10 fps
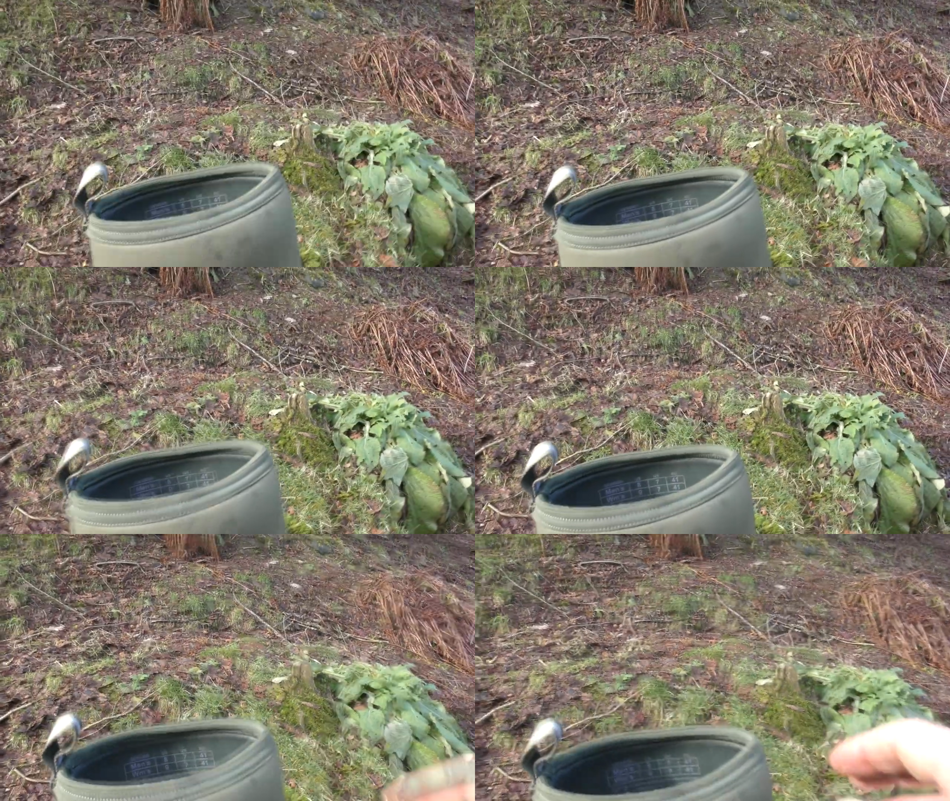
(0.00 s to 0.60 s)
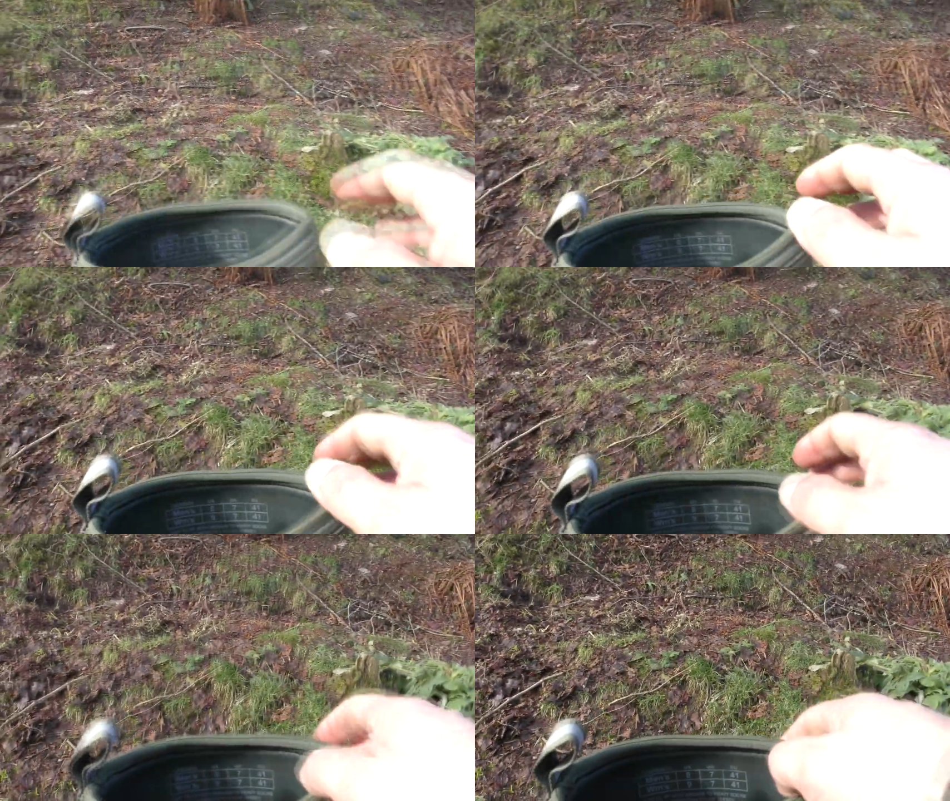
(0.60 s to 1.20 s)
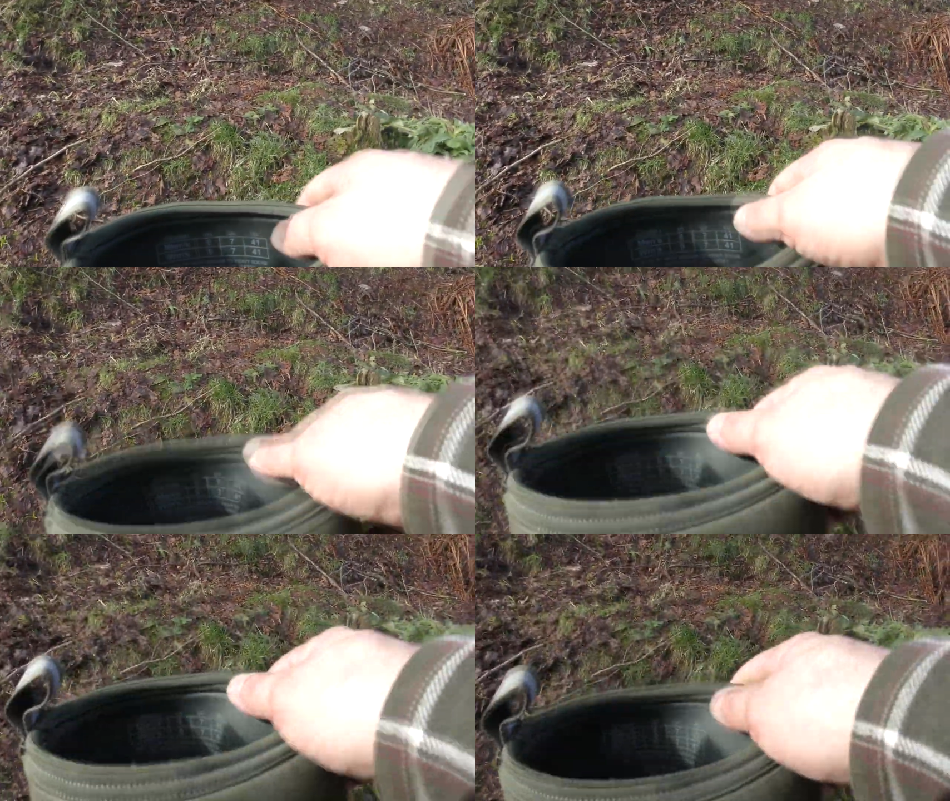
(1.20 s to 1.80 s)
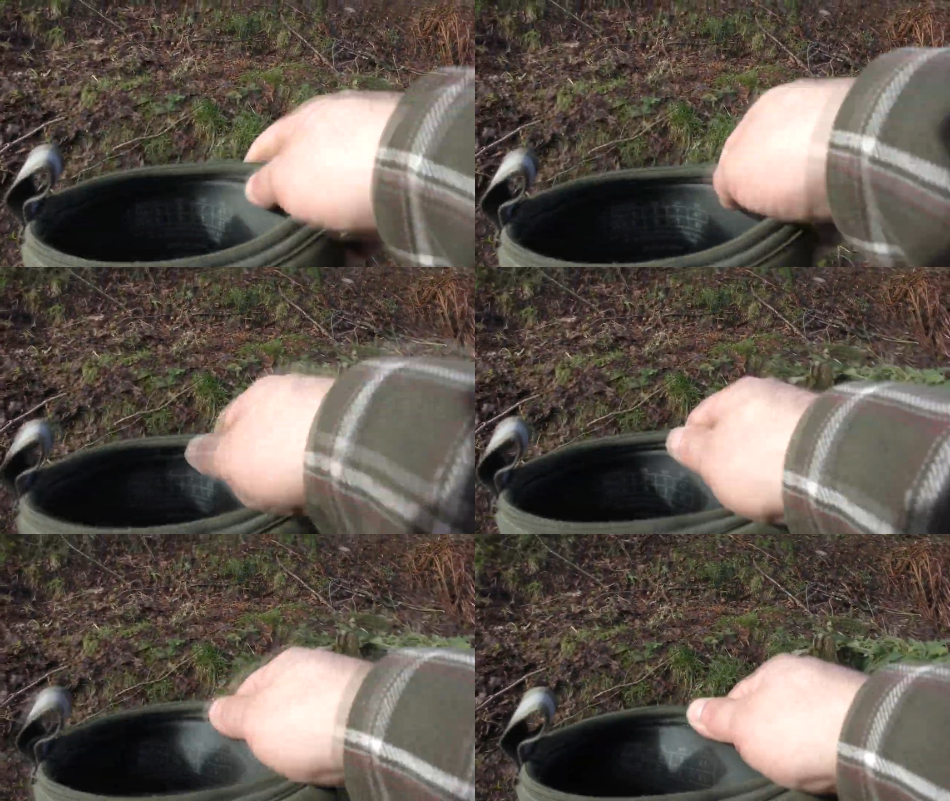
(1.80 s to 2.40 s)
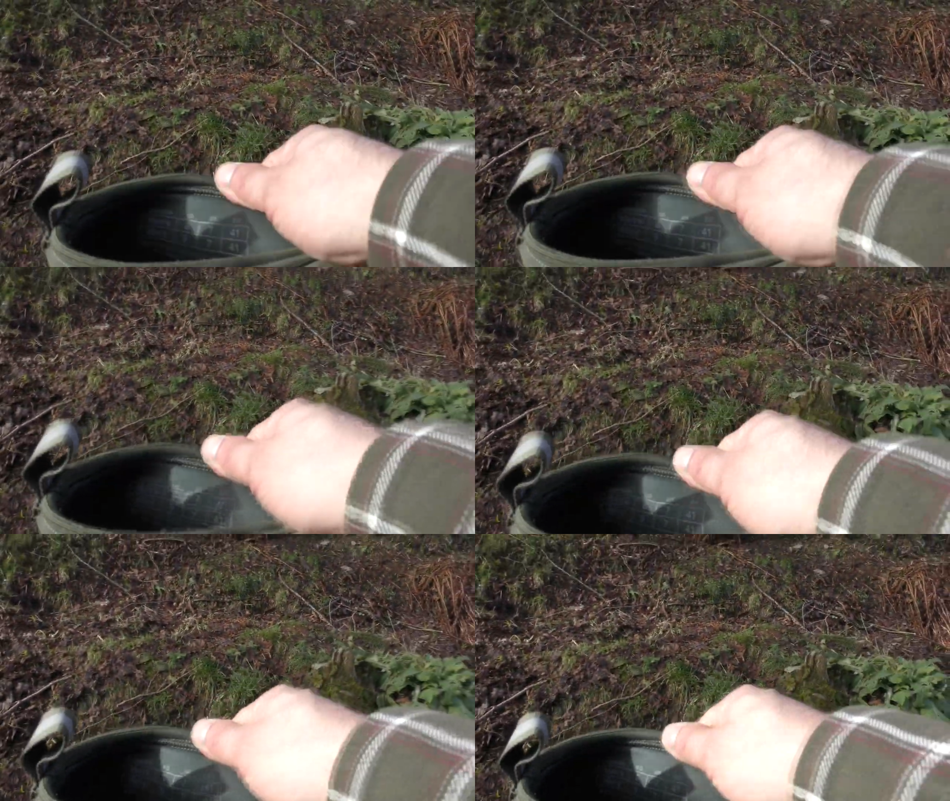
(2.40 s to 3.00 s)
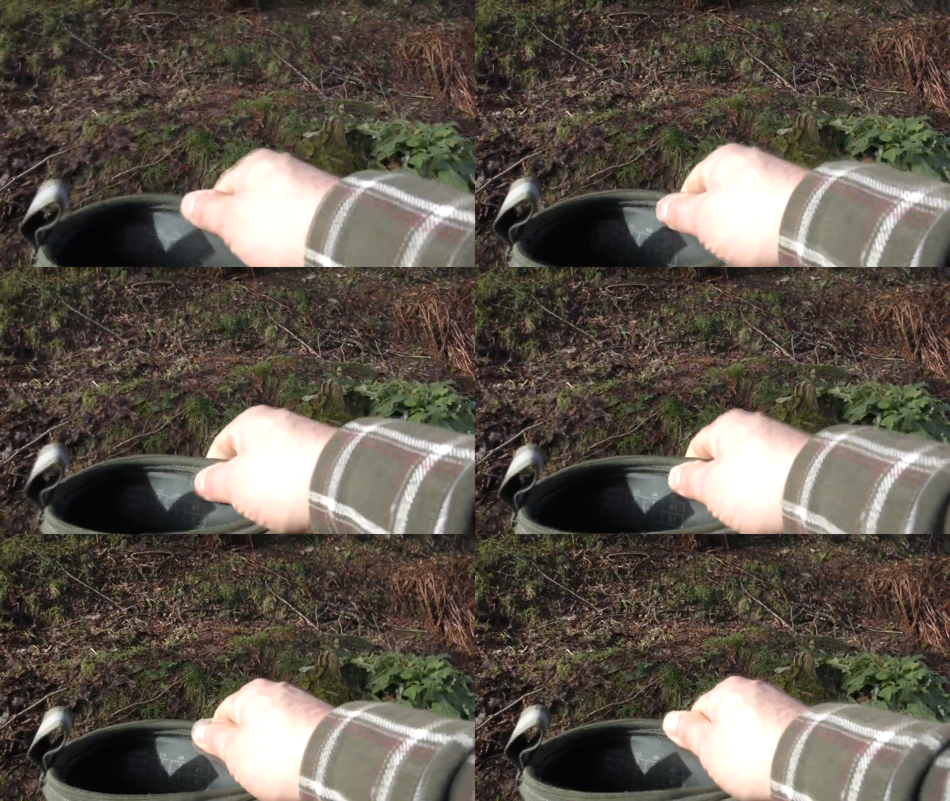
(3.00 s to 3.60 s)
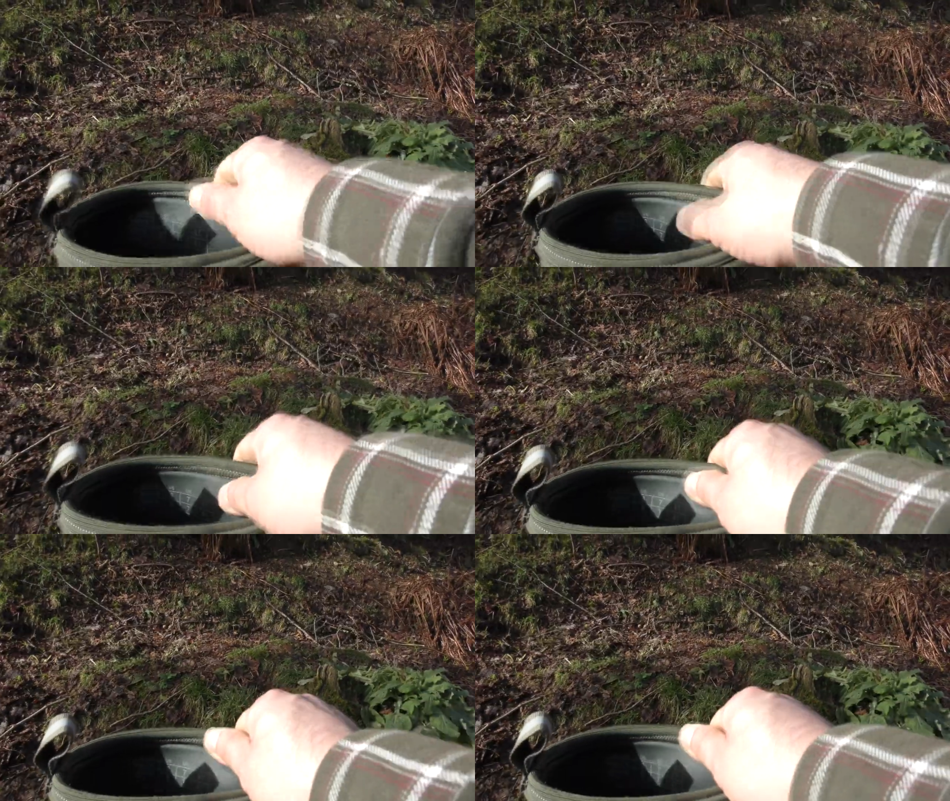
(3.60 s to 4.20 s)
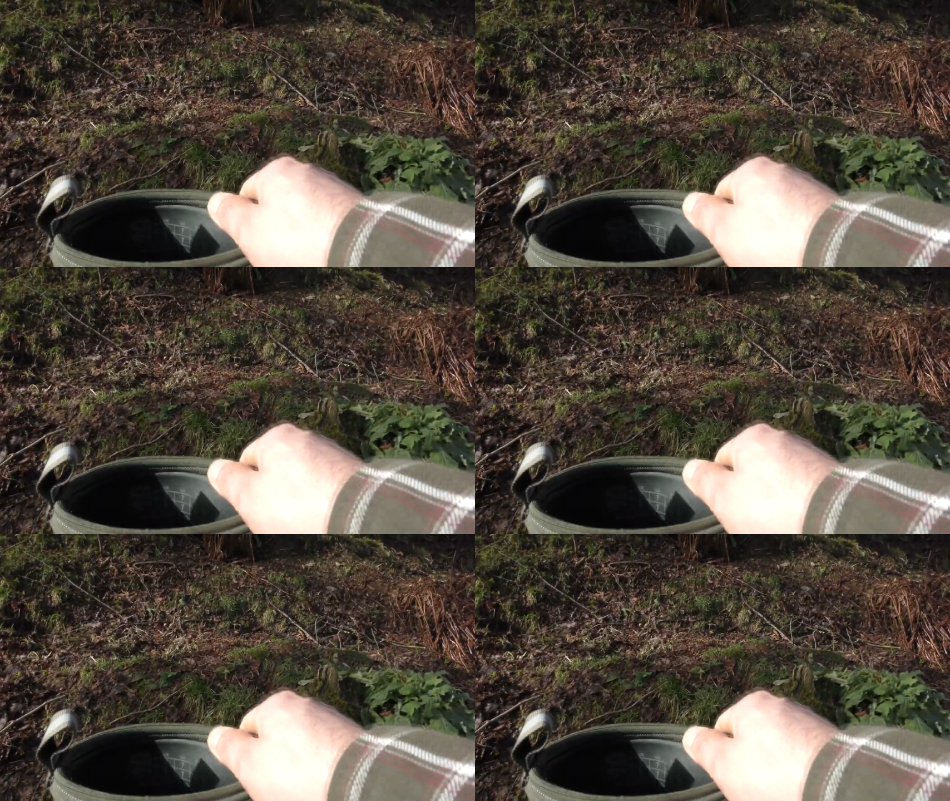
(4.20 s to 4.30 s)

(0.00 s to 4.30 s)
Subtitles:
[unreadable: no face in view]